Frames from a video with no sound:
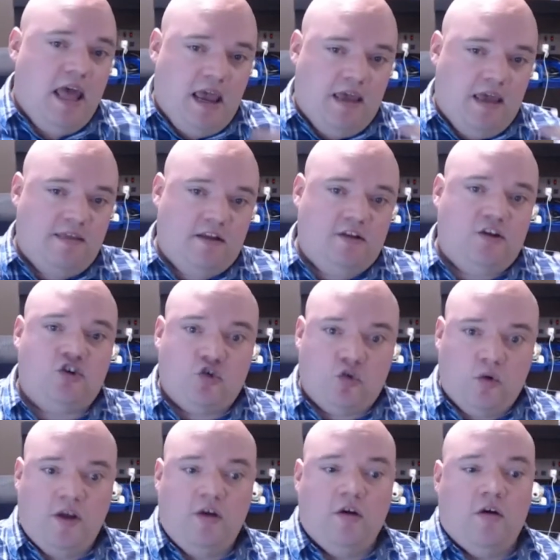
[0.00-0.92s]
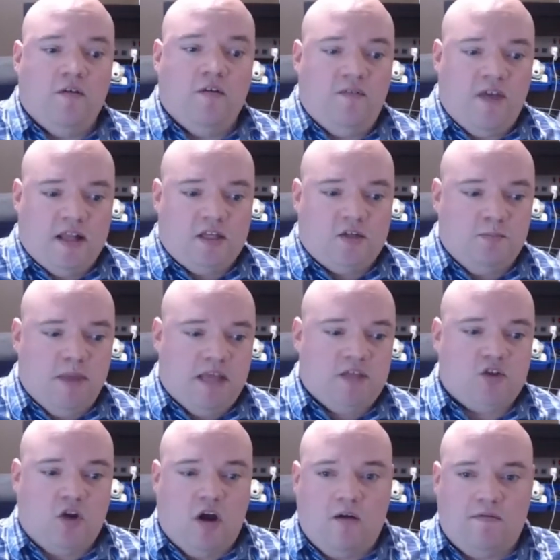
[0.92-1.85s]
and then to trigger events
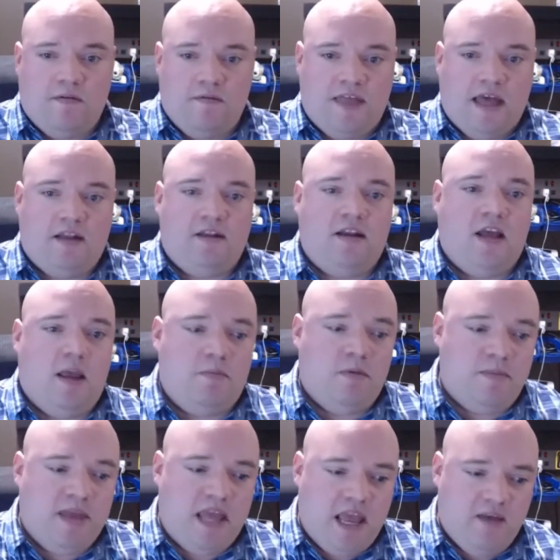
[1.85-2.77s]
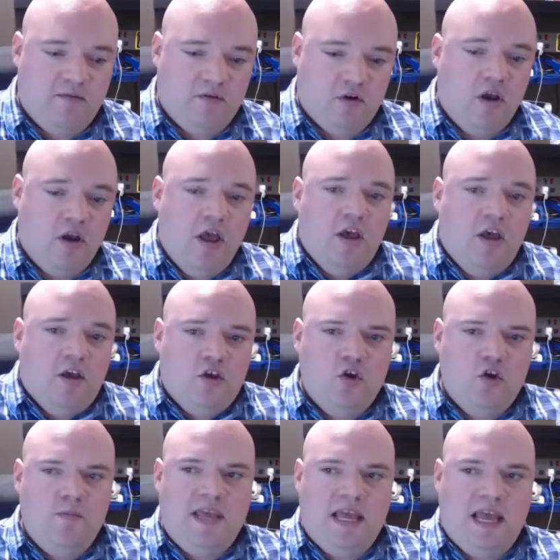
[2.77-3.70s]
based off of that type of behavior.
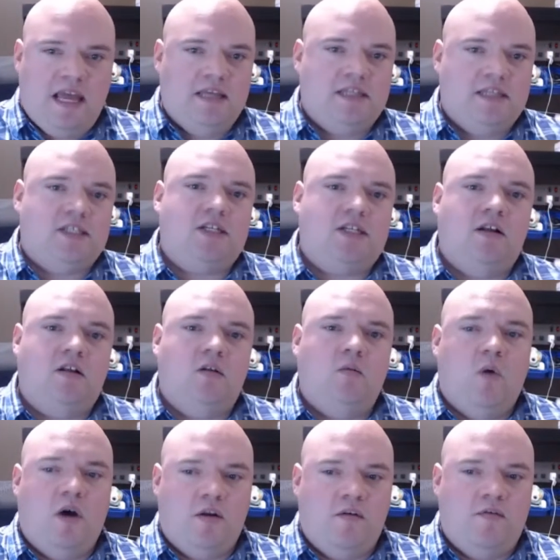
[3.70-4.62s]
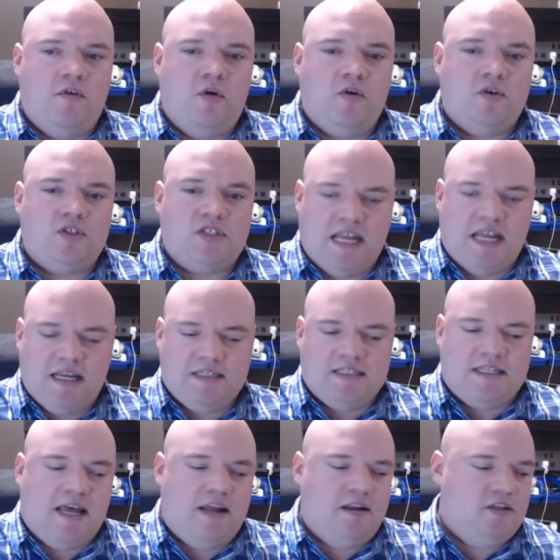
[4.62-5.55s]
UBA is still one of those
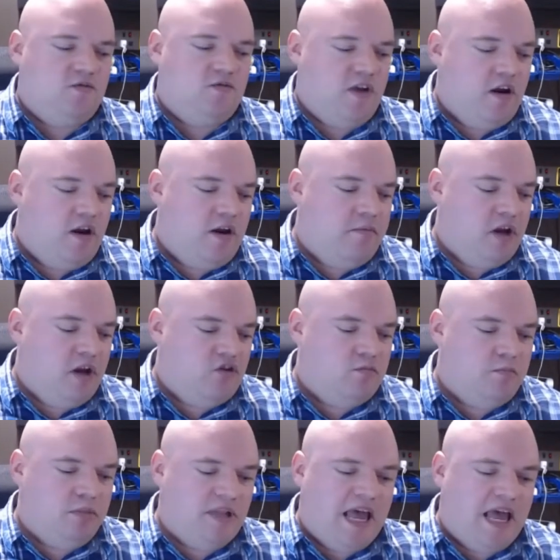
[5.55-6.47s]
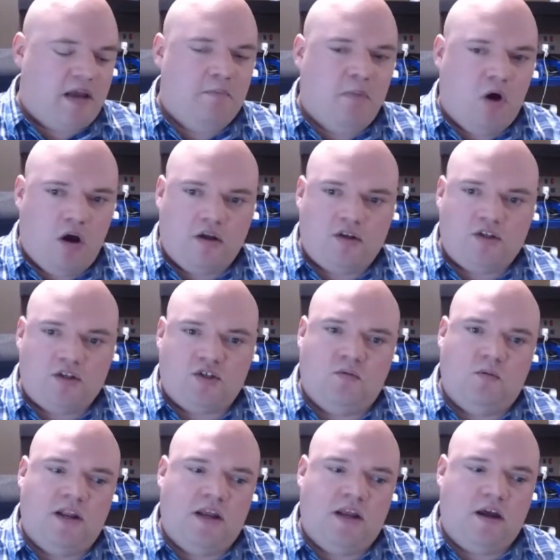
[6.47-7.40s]
things that is very much black box
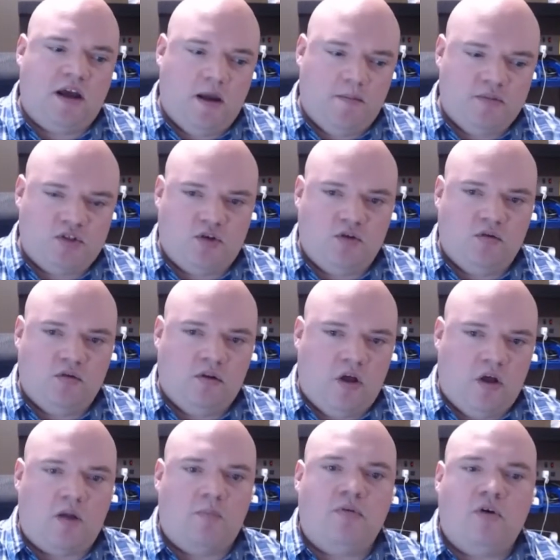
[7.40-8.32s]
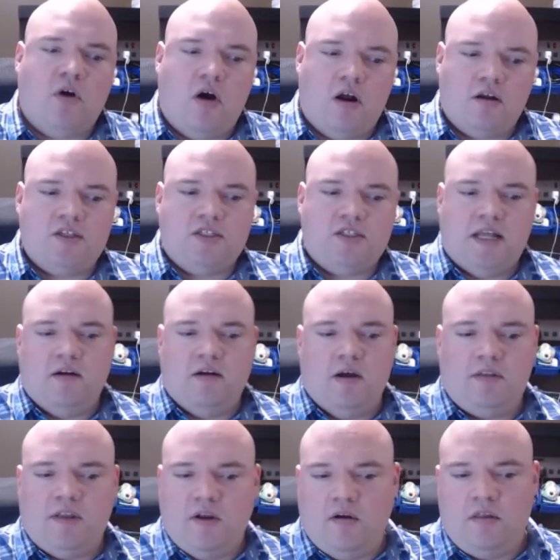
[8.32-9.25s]
when it comes to a lot of products that are
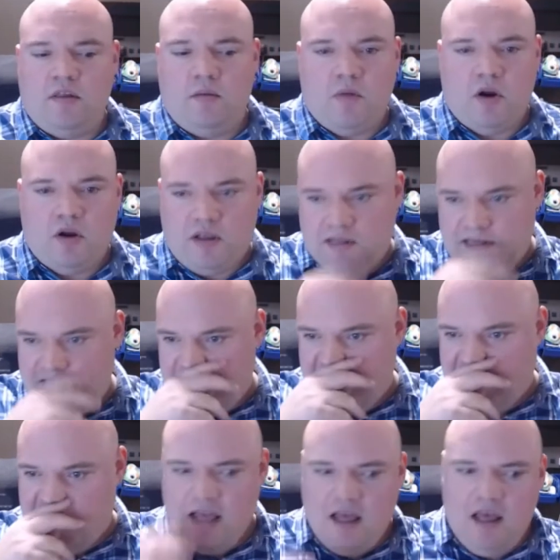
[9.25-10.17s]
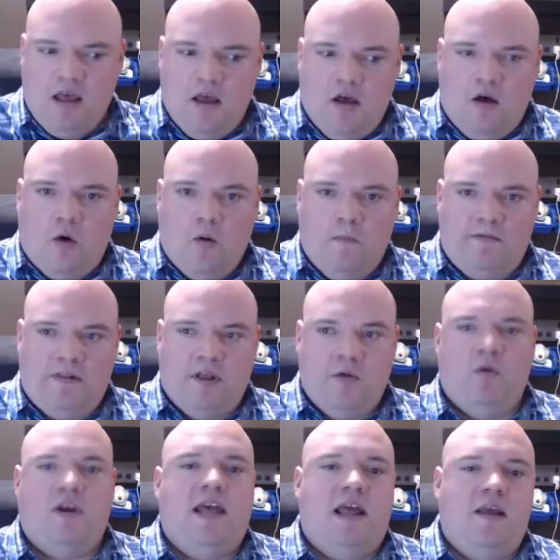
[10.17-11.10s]
out there on the market today. Hopefully
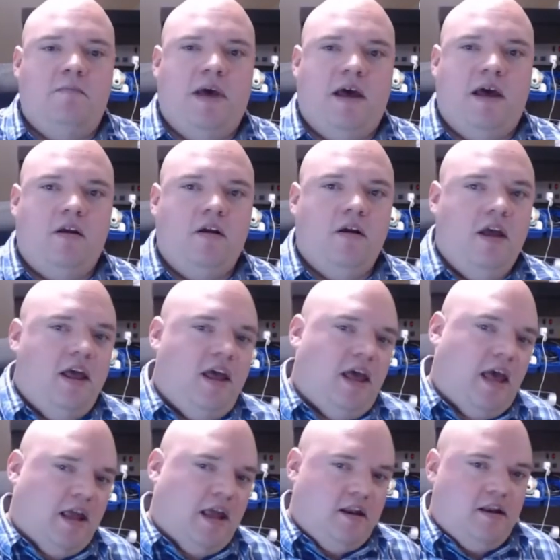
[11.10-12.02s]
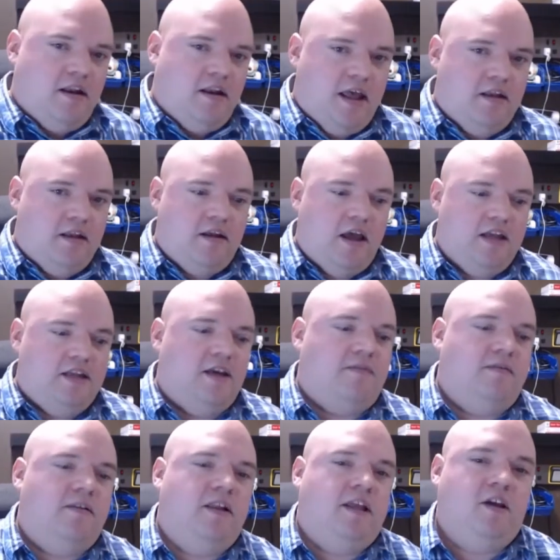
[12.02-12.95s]
we're getting better, and I
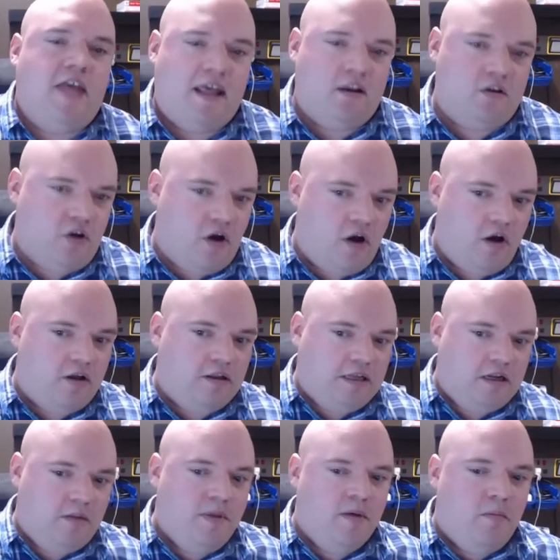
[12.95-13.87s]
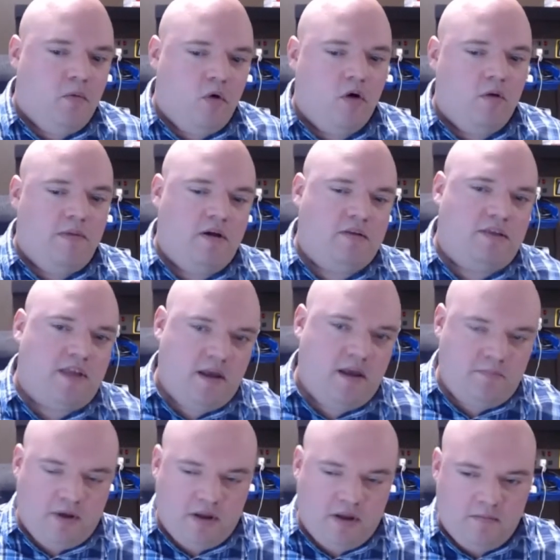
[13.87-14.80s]
definitely can talk a little bit more about
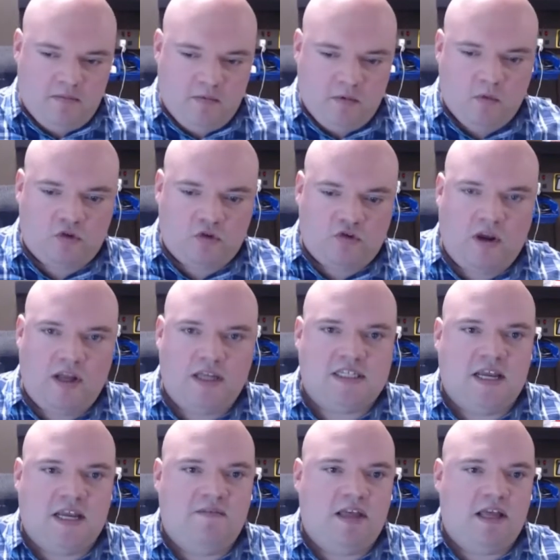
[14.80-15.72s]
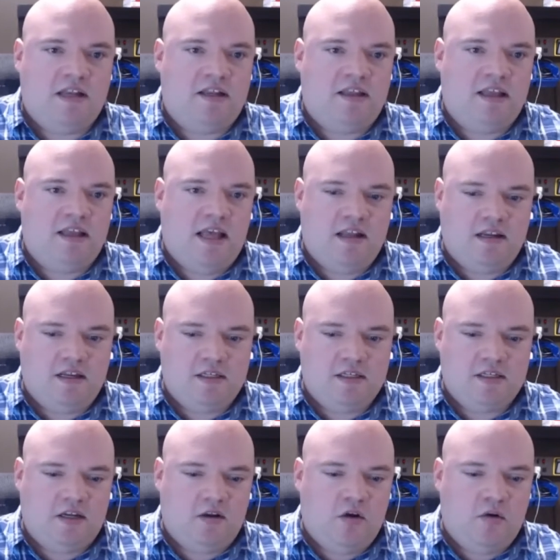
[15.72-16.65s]
that, but we'll try and save that to the end
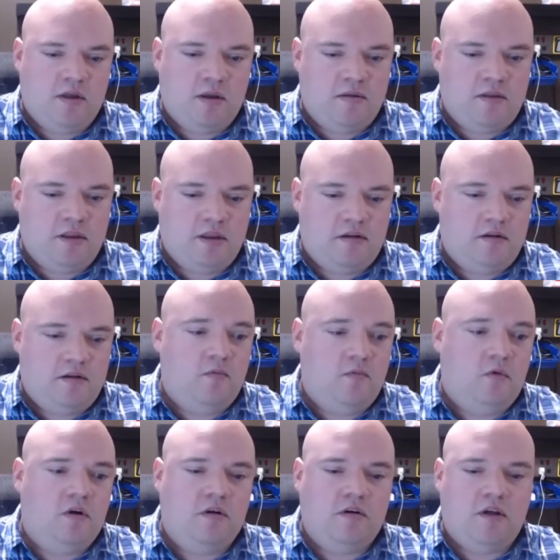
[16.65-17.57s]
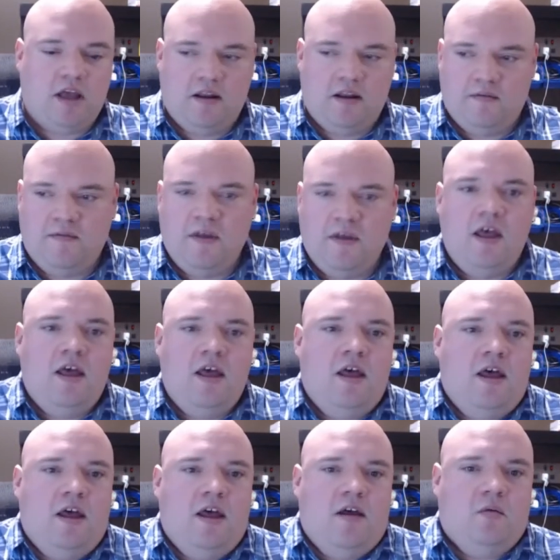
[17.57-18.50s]
because I know that we're kind of
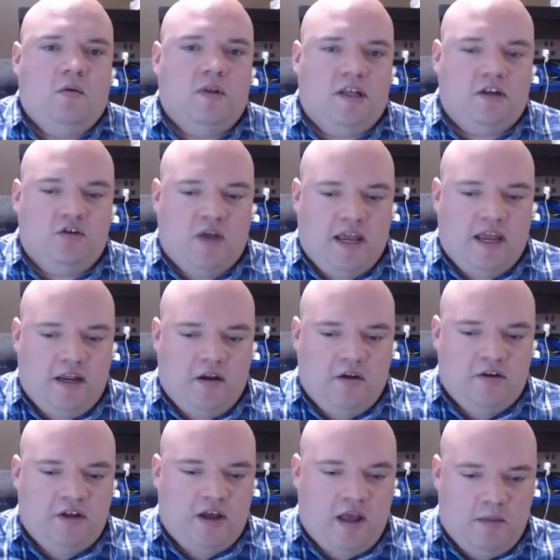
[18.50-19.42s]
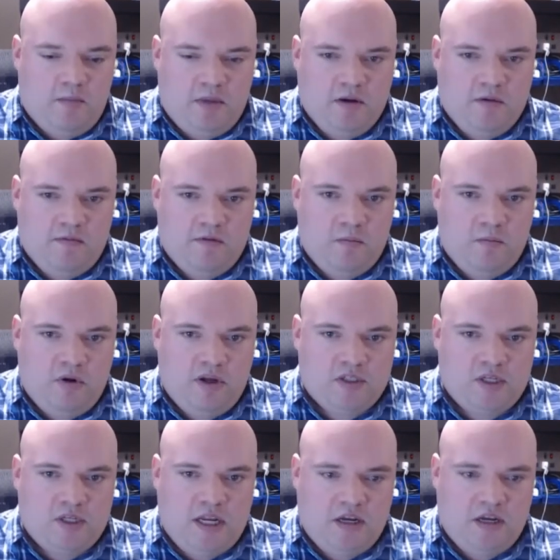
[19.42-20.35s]
really dragging on time here for the
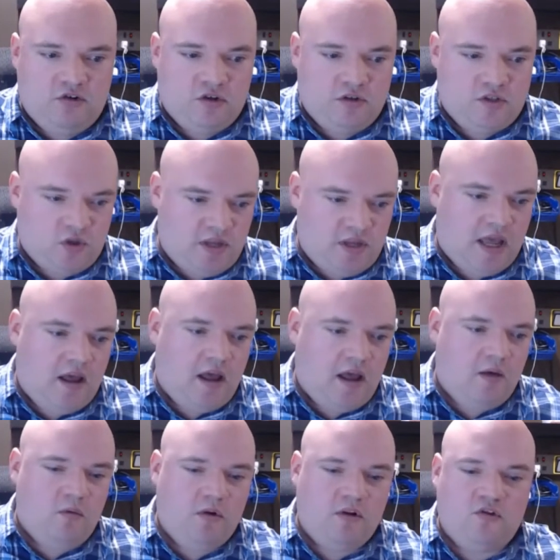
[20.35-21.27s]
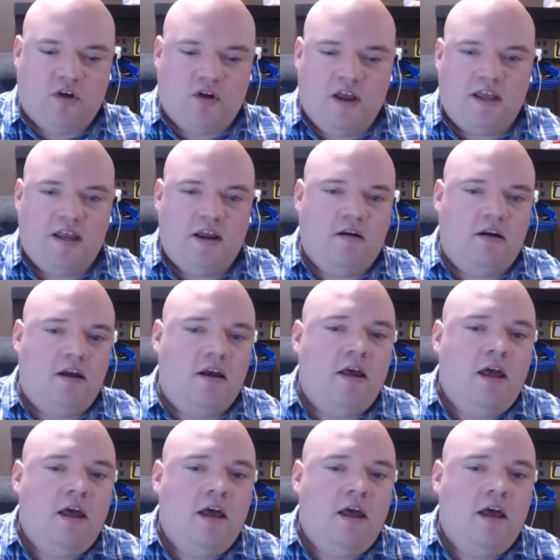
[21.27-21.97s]
presentation. So yeah, I will try, Kara.